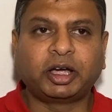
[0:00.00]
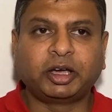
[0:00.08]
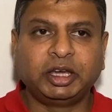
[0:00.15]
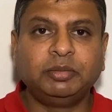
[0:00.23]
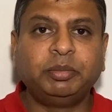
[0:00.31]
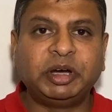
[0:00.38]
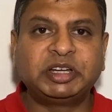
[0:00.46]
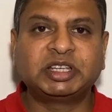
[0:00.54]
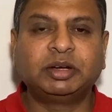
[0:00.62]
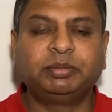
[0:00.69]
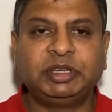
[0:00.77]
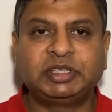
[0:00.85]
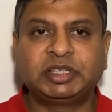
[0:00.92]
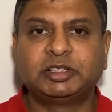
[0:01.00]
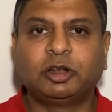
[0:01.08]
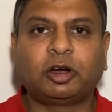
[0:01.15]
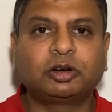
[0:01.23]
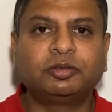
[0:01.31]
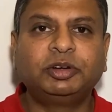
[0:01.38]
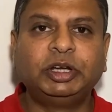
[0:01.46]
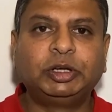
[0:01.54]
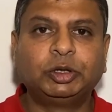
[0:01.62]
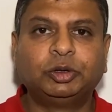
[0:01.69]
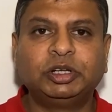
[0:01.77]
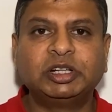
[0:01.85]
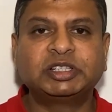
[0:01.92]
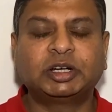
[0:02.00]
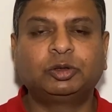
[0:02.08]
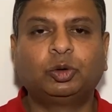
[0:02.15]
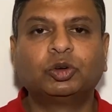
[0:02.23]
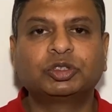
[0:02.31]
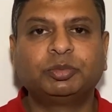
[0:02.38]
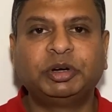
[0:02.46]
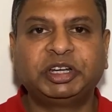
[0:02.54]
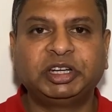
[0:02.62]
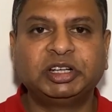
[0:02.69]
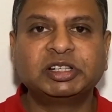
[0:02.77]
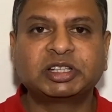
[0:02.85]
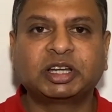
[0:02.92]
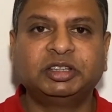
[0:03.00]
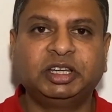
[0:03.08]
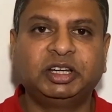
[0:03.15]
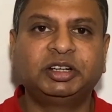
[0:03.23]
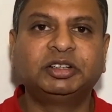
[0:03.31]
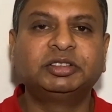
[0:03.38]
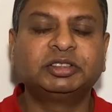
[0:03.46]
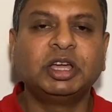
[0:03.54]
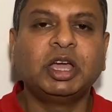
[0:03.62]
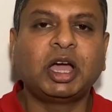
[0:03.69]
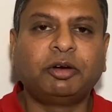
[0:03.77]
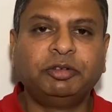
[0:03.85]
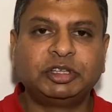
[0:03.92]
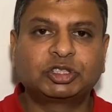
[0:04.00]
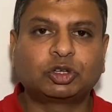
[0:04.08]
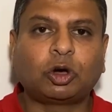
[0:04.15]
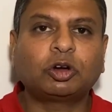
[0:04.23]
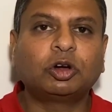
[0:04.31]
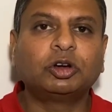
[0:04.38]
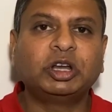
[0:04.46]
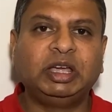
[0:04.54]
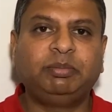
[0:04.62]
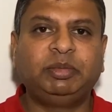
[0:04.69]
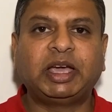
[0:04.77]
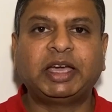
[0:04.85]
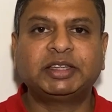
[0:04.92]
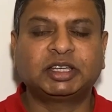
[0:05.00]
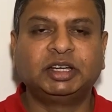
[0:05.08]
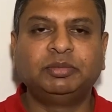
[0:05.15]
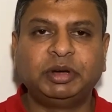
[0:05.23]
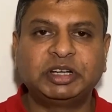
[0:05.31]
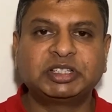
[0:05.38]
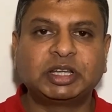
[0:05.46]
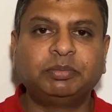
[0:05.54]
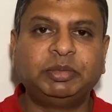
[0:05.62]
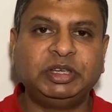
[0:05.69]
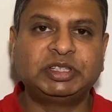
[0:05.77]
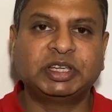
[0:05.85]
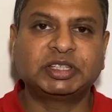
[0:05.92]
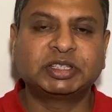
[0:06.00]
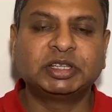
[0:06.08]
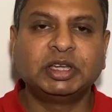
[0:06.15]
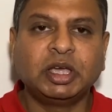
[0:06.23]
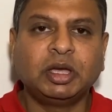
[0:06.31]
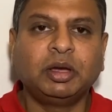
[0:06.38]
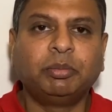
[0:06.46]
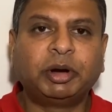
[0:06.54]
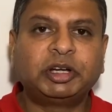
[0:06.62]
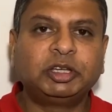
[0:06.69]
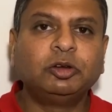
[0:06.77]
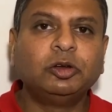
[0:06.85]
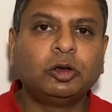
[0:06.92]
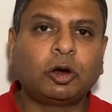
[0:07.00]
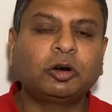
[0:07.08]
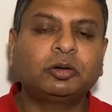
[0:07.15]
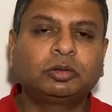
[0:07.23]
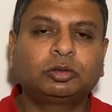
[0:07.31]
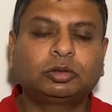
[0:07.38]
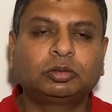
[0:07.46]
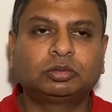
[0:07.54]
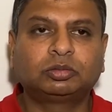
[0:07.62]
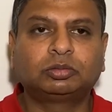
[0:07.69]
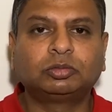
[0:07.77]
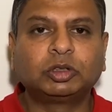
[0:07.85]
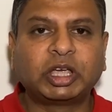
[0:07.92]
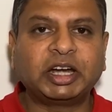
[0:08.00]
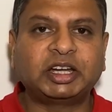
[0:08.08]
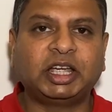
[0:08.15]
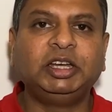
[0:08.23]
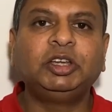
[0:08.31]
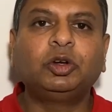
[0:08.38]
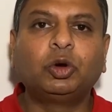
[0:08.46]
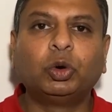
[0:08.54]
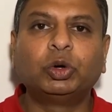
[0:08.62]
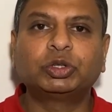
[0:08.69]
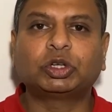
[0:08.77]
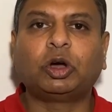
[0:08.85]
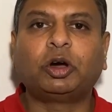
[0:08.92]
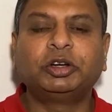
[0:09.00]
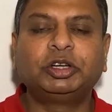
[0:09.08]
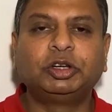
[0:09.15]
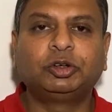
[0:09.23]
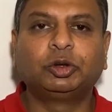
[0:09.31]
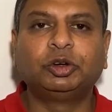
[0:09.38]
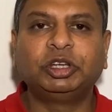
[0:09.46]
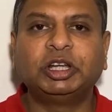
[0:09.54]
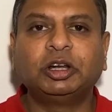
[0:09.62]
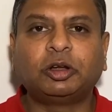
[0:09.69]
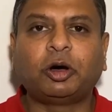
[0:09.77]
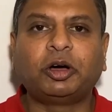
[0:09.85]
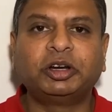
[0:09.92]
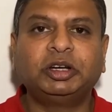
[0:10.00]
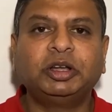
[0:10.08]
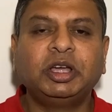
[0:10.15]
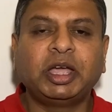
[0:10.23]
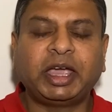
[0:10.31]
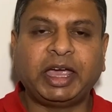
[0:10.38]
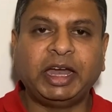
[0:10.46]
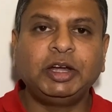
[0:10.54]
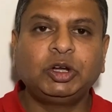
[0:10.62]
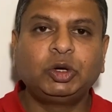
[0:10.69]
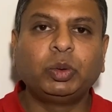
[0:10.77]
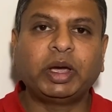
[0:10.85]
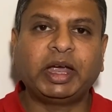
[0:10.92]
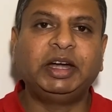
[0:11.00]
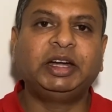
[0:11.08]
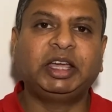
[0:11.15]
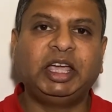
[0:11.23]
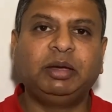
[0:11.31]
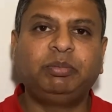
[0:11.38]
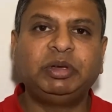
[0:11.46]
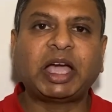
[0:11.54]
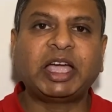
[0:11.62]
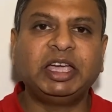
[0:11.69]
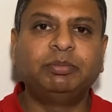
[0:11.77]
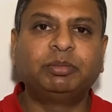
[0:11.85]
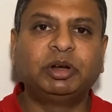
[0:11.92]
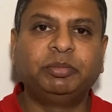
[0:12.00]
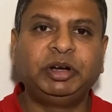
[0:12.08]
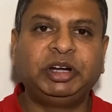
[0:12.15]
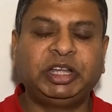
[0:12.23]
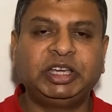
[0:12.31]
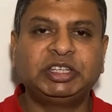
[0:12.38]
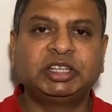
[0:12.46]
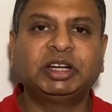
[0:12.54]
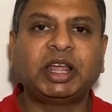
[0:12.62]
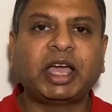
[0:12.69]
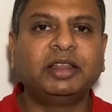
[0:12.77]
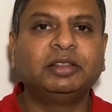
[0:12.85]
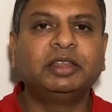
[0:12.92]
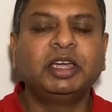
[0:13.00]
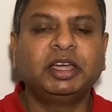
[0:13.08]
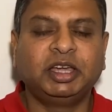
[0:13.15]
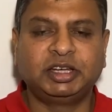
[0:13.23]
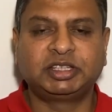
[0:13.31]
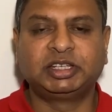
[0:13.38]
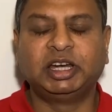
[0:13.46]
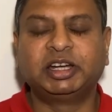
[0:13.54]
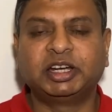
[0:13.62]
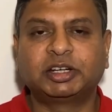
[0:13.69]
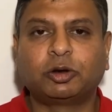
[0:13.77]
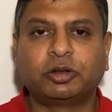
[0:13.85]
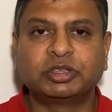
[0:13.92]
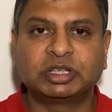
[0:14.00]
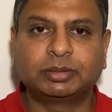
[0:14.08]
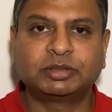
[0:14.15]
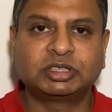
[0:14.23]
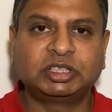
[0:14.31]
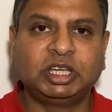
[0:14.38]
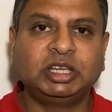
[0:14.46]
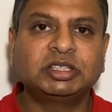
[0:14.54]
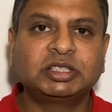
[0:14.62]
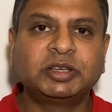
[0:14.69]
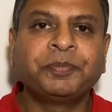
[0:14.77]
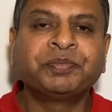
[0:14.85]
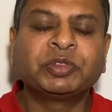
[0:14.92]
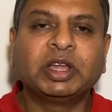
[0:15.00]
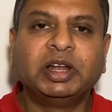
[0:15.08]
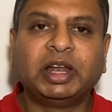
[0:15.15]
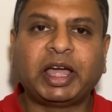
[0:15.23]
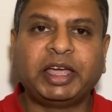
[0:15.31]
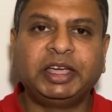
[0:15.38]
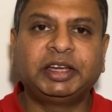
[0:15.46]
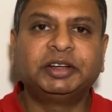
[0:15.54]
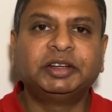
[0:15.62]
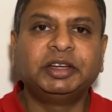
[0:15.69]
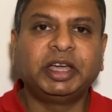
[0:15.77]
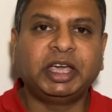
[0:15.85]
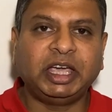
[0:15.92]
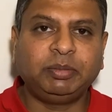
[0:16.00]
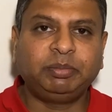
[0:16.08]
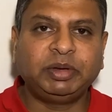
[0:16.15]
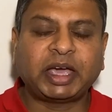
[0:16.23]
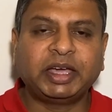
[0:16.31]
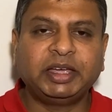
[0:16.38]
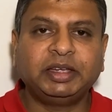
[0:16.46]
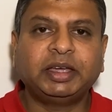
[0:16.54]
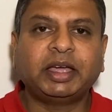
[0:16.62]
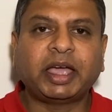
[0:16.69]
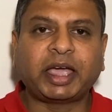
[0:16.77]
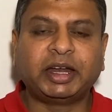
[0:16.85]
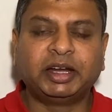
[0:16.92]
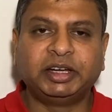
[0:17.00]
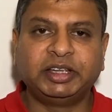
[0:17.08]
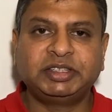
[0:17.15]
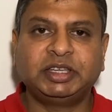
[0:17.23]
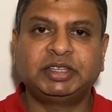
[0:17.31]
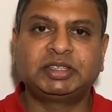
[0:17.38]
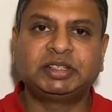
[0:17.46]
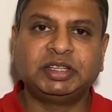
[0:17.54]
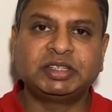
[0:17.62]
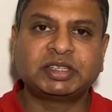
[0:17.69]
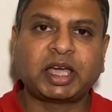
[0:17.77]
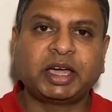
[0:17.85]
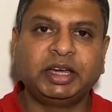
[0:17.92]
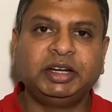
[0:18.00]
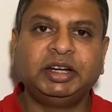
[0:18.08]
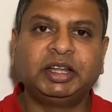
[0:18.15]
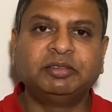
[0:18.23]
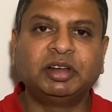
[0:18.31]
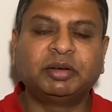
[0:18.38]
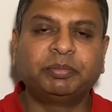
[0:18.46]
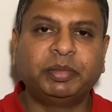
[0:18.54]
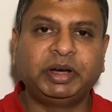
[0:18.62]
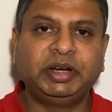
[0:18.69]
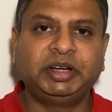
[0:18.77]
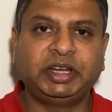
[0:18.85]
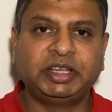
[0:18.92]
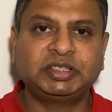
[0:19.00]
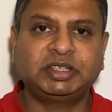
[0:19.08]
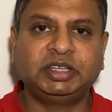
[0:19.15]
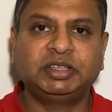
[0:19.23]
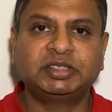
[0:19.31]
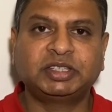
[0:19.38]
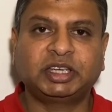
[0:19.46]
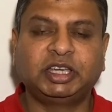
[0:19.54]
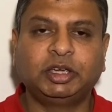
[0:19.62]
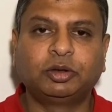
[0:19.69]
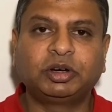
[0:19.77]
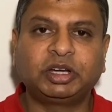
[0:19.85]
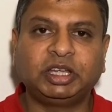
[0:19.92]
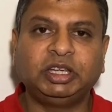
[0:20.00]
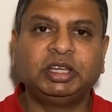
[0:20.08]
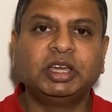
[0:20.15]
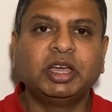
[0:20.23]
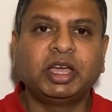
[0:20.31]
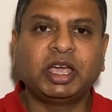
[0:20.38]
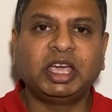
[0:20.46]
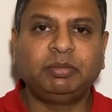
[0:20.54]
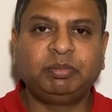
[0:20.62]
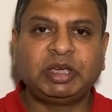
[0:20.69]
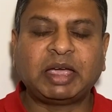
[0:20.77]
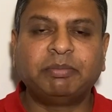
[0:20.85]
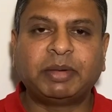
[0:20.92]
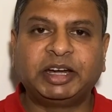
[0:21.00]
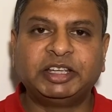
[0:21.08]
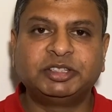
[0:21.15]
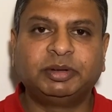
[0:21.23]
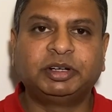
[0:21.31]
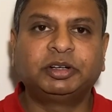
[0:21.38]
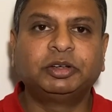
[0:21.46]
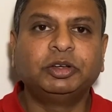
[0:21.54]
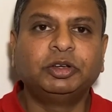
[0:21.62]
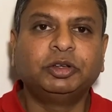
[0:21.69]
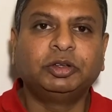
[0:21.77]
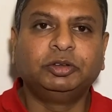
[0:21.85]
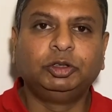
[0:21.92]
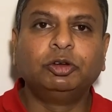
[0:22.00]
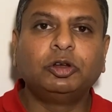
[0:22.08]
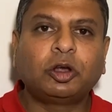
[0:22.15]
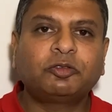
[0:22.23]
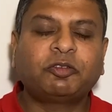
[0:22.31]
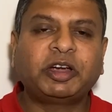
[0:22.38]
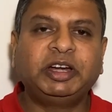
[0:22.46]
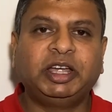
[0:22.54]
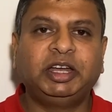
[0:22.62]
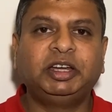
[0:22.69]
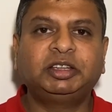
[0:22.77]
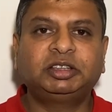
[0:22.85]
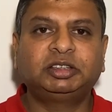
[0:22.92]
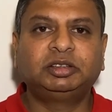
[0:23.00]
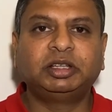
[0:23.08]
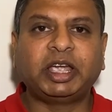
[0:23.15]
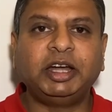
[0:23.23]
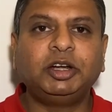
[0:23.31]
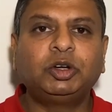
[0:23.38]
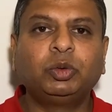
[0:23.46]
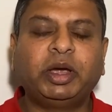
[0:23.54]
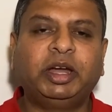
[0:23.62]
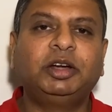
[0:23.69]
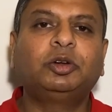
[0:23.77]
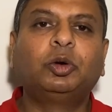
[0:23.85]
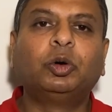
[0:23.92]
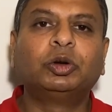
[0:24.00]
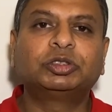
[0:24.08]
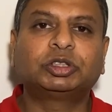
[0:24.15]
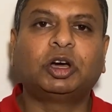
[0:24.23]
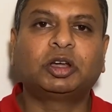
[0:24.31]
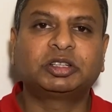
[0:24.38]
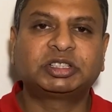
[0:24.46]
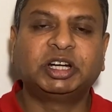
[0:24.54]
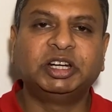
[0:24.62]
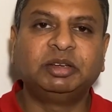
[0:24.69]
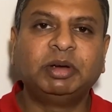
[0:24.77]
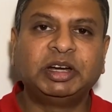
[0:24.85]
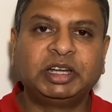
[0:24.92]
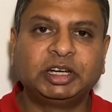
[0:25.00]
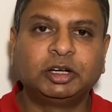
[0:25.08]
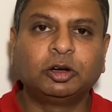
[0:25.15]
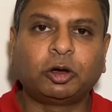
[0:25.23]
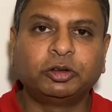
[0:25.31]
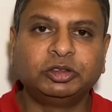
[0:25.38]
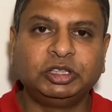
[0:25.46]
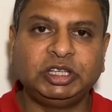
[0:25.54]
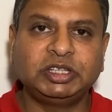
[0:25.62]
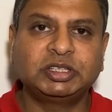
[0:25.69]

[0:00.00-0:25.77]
in bits and pieces. Lot of tutorials and course materials are there which talk on APIs in bits and pieces. But you'll not get any course on tutorial on end-to-end API implementation and its related concepts. Things like API analysis, design, development, testing, security, API management. You'll not find any end-to-end course or study material on